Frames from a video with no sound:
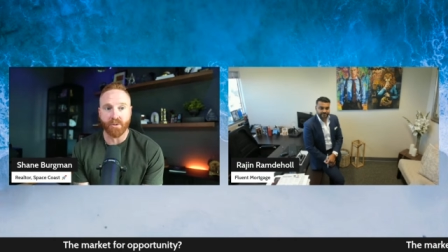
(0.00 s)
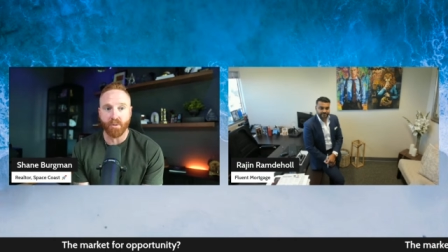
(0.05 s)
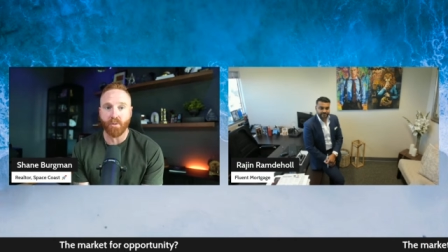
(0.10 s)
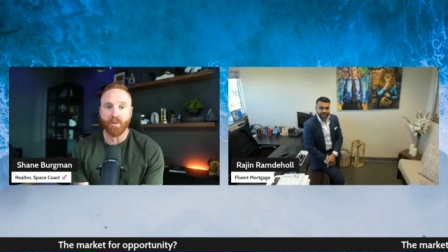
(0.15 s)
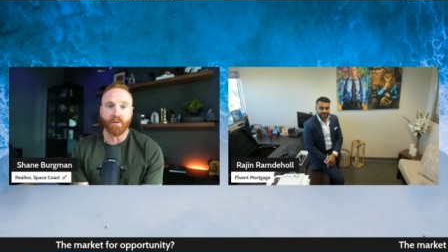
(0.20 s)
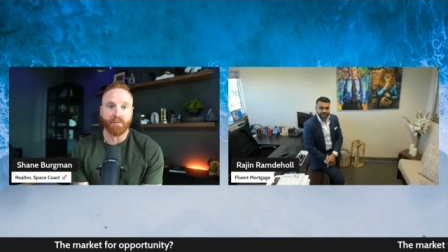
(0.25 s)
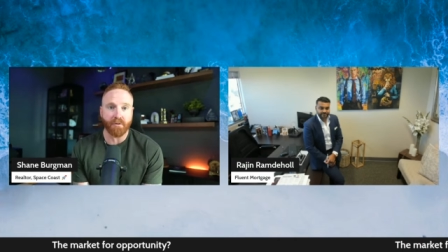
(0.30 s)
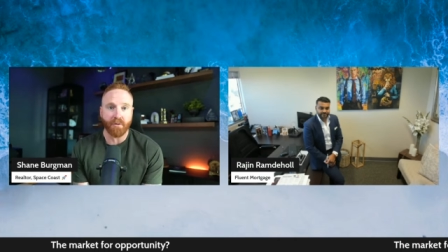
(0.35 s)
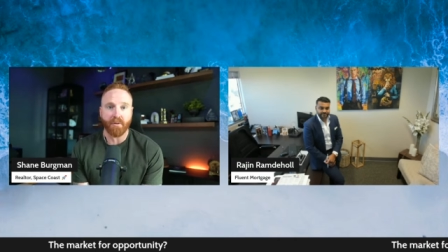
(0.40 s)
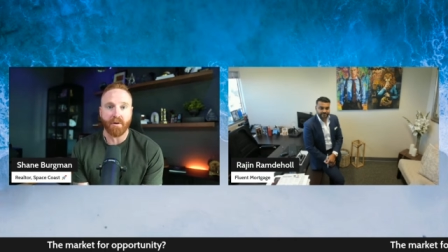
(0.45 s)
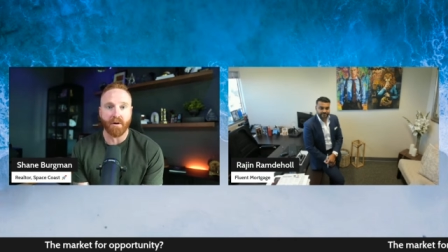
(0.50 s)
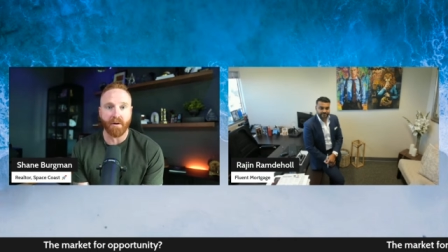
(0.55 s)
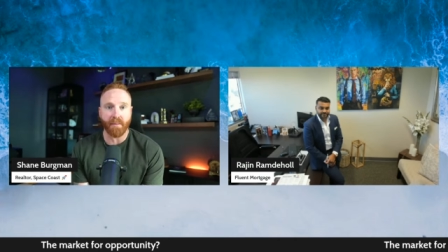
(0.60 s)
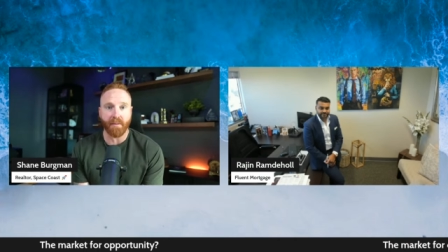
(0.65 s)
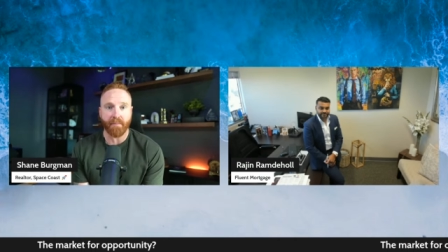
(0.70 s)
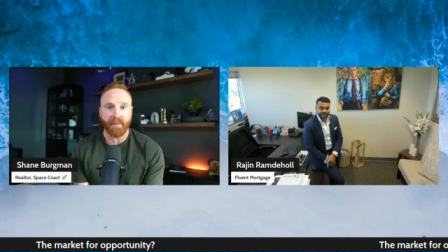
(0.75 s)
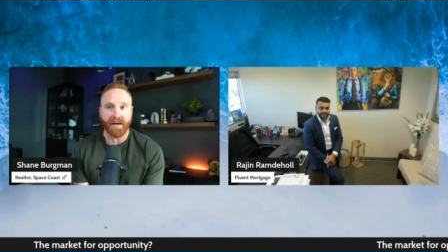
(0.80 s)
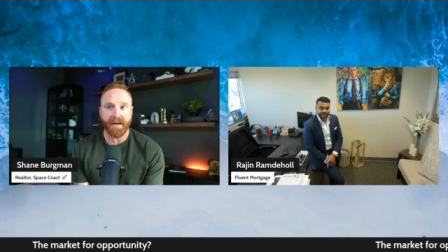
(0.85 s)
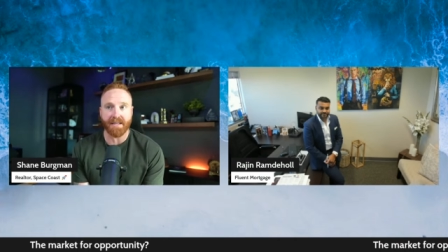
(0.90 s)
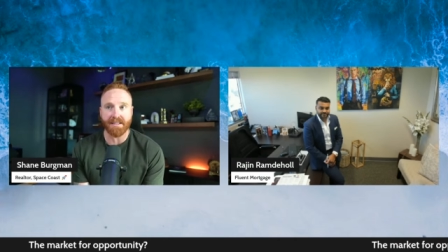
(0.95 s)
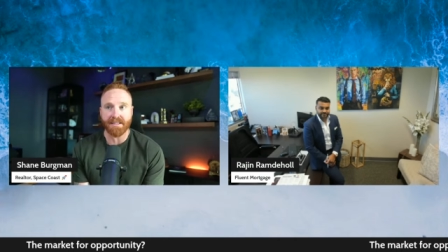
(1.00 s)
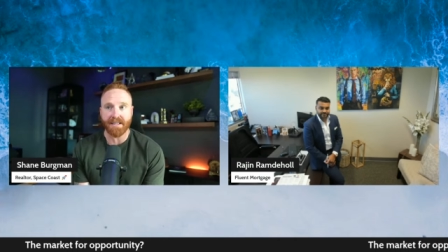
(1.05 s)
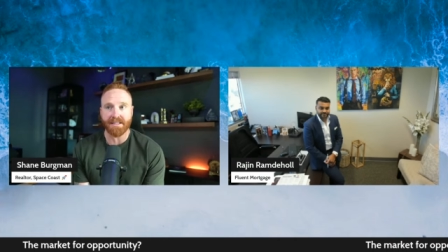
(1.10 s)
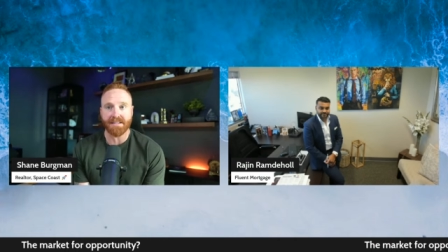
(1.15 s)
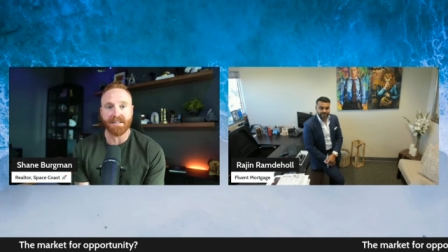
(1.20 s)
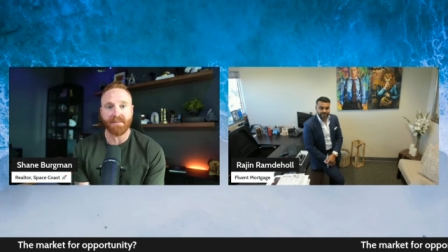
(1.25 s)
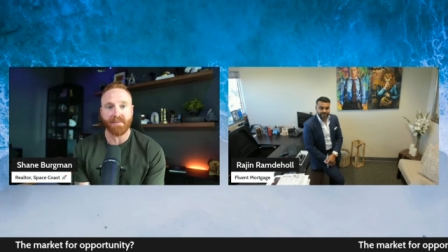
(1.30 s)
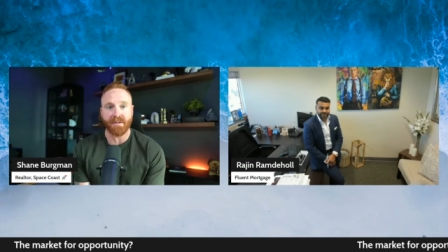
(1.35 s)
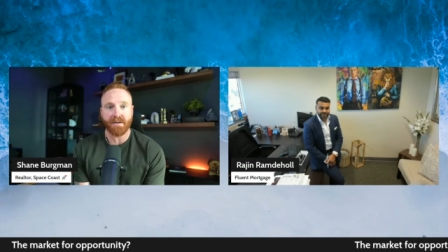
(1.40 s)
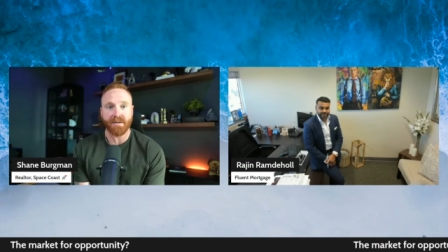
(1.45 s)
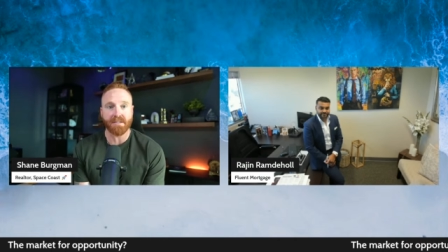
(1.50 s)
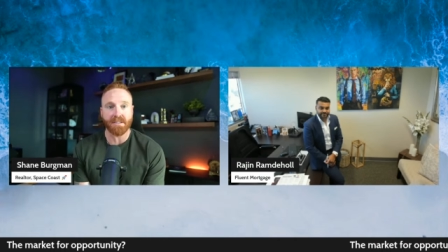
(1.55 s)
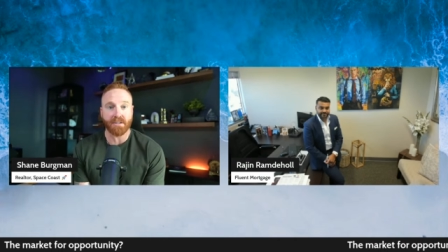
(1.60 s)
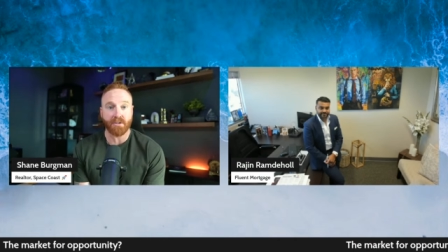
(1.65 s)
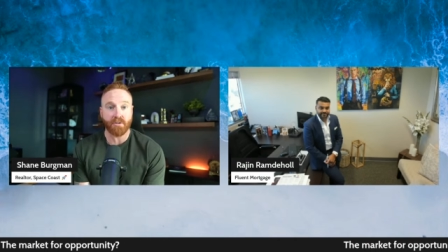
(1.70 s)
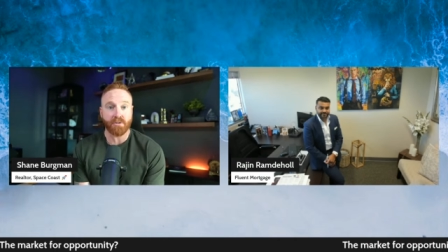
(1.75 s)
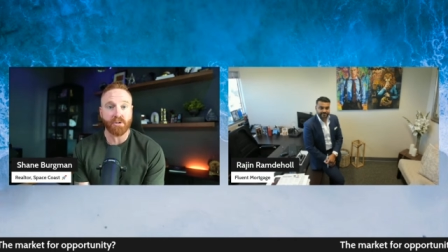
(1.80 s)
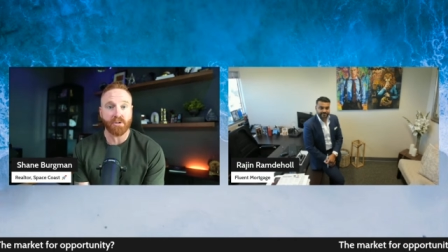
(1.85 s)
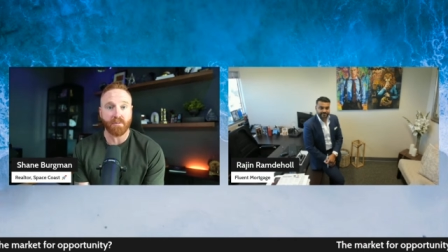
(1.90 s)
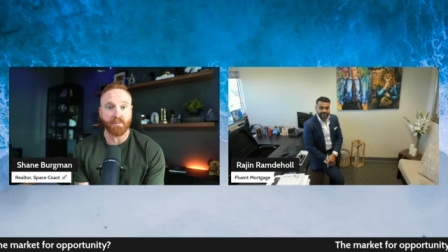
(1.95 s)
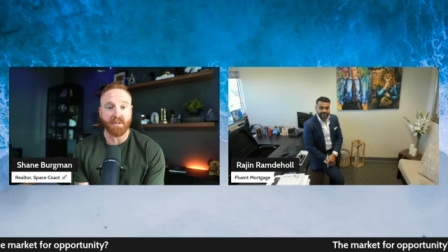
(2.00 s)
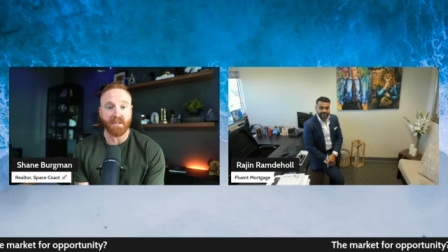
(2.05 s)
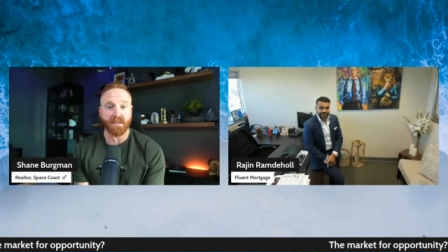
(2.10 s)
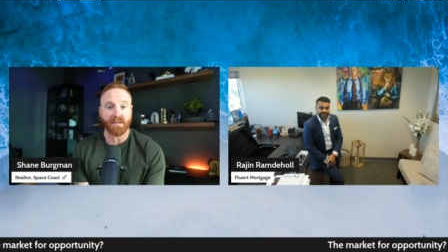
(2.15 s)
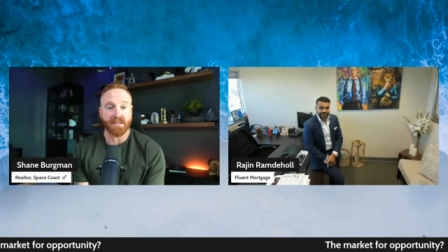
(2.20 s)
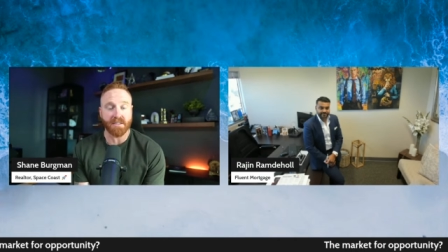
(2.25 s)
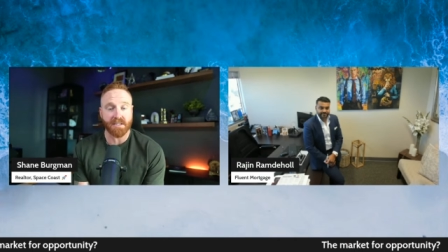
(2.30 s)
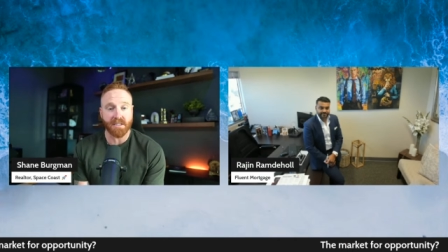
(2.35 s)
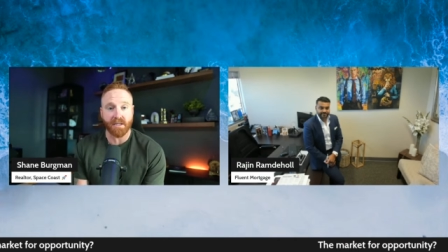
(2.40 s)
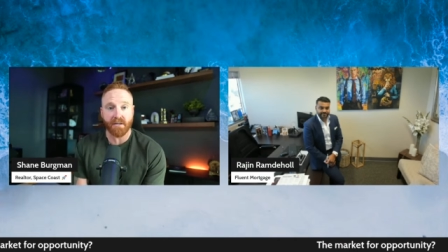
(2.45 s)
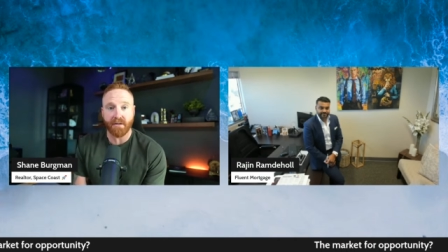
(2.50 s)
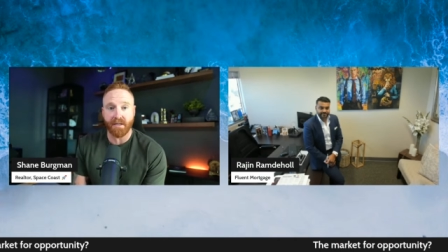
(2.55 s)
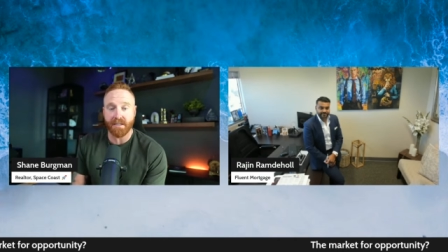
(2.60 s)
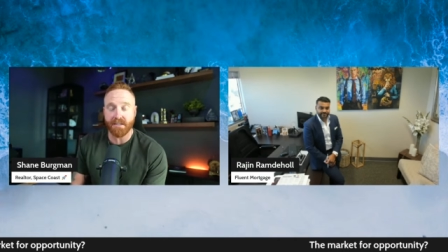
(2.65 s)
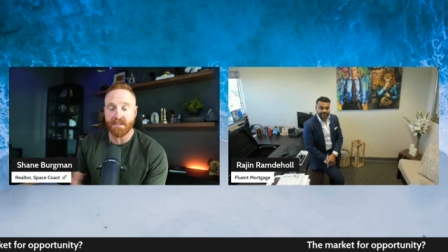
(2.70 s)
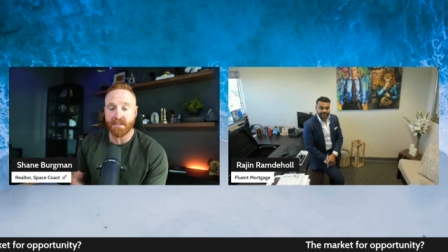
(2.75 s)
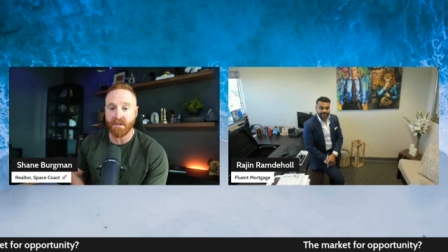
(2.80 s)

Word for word: or if you are on the buying side, something else that you should be considering.